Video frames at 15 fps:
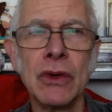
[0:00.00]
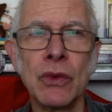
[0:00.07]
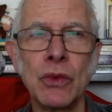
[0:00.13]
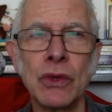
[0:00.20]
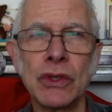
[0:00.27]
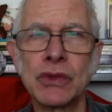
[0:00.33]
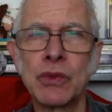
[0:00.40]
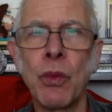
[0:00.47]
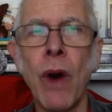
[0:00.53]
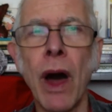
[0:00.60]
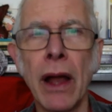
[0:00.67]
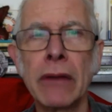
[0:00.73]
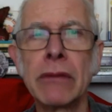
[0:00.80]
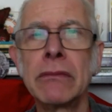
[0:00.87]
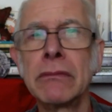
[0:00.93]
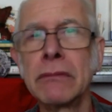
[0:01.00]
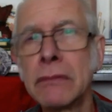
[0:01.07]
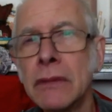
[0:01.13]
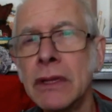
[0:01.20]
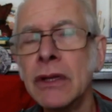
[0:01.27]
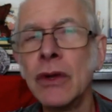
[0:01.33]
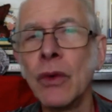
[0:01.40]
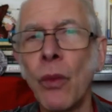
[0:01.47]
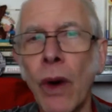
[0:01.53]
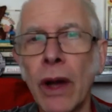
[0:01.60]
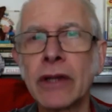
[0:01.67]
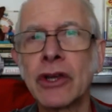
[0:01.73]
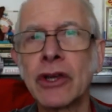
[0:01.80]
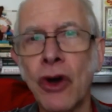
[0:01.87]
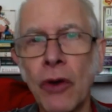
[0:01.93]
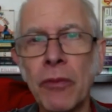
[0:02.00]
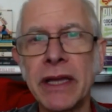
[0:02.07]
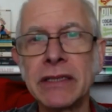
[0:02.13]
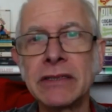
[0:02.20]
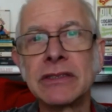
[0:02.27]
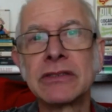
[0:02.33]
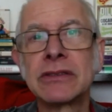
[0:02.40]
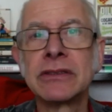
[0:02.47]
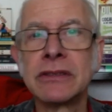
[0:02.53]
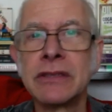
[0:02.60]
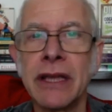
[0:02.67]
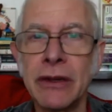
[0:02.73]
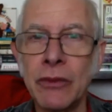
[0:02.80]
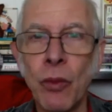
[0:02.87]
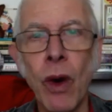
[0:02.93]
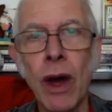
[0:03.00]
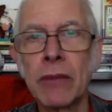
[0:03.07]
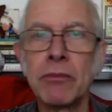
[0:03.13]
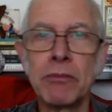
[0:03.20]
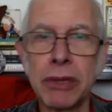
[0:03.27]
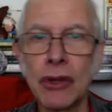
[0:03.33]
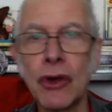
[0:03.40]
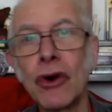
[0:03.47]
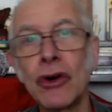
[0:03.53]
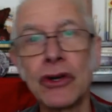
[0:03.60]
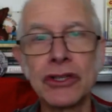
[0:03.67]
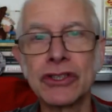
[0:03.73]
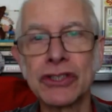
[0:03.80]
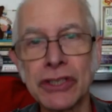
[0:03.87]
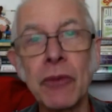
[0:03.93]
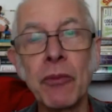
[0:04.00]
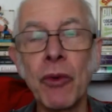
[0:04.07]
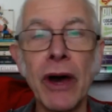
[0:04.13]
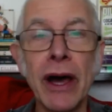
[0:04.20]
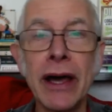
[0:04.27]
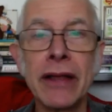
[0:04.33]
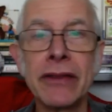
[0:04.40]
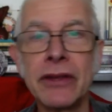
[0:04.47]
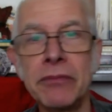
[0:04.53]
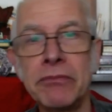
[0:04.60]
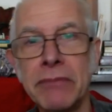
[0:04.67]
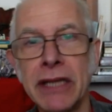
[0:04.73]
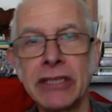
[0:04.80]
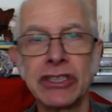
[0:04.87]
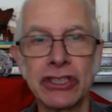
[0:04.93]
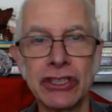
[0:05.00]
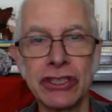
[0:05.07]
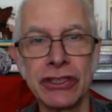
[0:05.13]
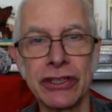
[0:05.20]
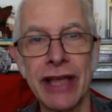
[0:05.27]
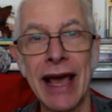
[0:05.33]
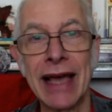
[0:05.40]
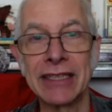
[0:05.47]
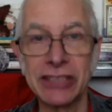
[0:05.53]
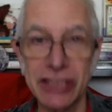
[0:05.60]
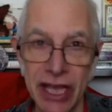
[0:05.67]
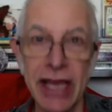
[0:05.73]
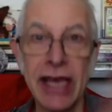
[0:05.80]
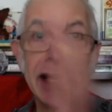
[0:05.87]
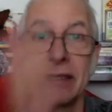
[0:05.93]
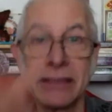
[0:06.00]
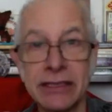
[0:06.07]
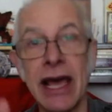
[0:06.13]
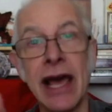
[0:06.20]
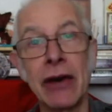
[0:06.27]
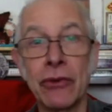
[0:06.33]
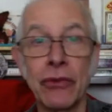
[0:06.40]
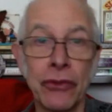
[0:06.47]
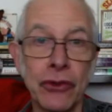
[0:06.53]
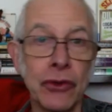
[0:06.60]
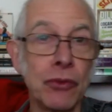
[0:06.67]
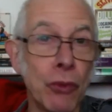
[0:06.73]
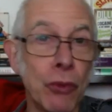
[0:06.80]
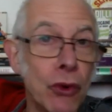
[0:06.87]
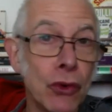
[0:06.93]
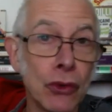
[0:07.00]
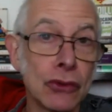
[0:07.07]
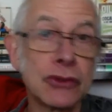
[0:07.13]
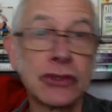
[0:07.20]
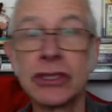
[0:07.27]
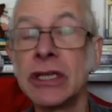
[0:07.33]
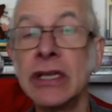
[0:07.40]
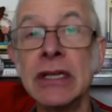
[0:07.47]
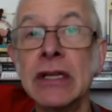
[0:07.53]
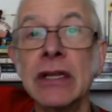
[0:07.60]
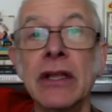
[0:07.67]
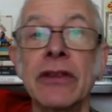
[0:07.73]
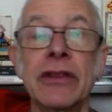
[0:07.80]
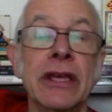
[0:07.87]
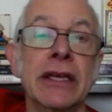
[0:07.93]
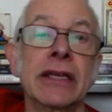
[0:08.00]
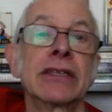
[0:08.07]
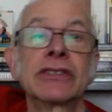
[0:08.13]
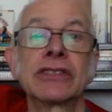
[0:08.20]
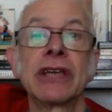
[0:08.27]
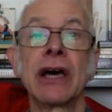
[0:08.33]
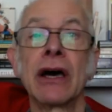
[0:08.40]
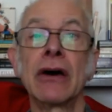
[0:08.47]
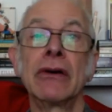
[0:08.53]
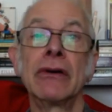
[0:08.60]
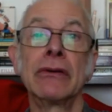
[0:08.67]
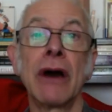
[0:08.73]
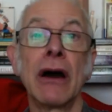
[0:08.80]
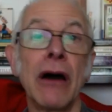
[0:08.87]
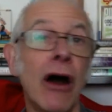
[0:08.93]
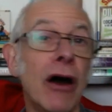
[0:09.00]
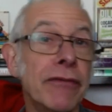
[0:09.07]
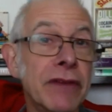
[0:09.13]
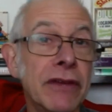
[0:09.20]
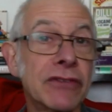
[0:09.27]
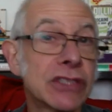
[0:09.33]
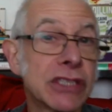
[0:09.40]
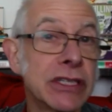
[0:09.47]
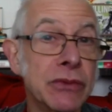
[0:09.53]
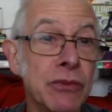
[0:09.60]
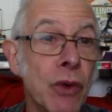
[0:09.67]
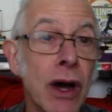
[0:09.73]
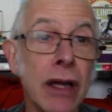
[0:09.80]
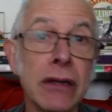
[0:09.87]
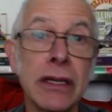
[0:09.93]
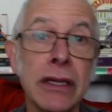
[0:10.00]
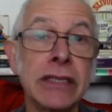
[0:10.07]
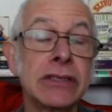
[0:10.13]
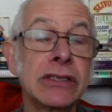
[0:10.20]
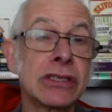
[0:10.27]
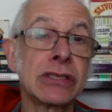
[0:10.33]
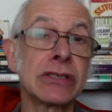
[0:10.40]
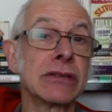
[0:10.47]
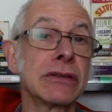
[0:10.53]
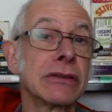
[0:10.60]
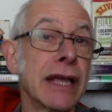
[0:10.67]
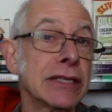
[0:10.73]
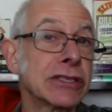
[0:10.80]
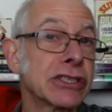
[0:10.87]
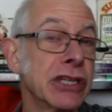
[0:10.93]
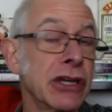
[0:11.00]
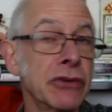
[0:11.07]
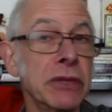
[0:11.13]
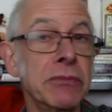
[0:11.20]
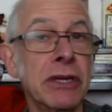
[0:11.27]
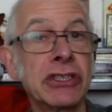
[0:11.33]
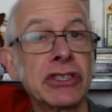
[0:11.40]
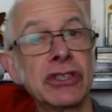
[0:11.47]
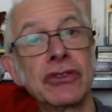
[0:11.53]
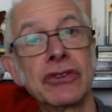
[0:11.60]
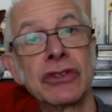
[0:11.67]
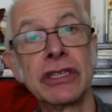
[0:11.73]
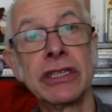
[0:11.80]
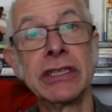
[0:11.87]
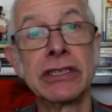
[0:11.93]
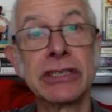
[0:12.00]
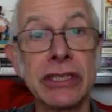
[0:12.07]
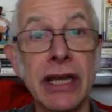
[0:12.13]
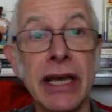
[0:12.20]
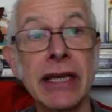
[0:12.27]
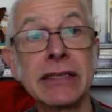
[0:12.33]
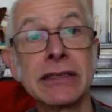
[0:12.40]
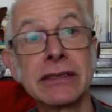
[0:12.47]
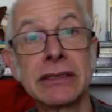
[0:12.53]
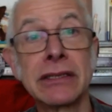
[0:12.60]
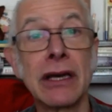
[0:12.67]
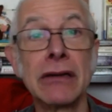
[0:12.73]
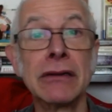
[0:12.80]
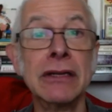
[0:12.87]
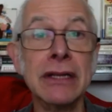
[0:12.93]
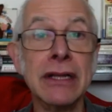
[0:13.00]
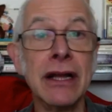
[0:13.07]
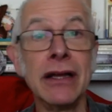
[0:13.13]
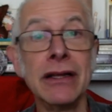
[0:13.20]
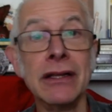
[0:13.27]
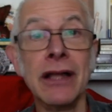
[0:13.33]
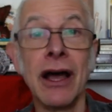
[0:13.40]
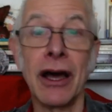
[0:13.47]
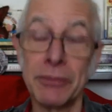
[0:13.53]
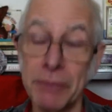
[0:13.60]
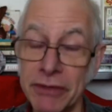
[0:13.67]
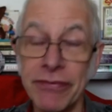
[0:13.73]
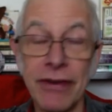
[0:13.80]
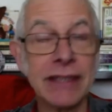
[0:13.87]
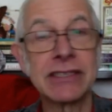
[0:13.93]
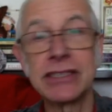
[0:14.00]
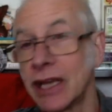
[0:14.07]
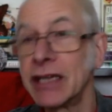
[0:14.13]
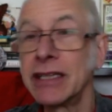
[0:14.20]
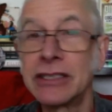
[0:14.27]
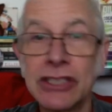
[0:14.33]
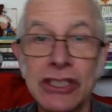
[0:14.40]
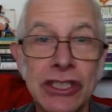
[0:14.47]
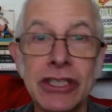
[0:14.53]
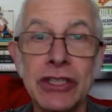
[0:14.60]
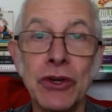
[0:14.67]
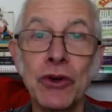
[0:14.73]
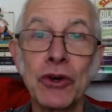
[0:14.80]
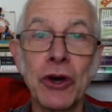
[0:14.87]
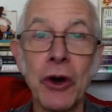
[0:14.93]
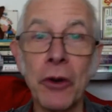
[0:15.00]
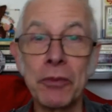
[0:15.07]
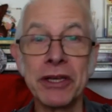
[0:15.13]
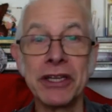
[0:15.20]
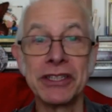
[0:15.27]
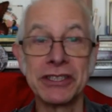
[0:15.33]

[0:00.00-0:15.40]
was one comment in one blog somewhere that mentioned that tear down the walls thing. So I've never seen one. That's the only mention on the internet. So I'd be fascinated to see your copy at